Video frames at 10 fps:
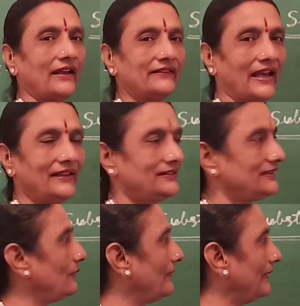
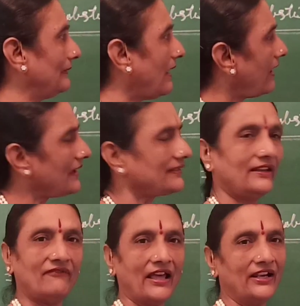
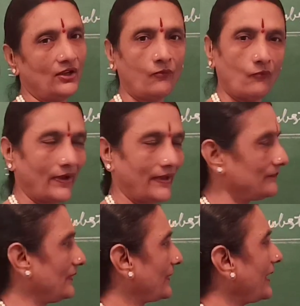the value of y.
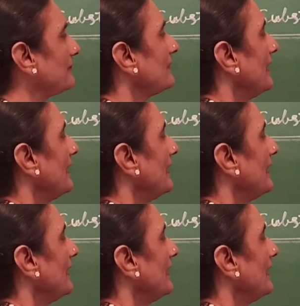Okay.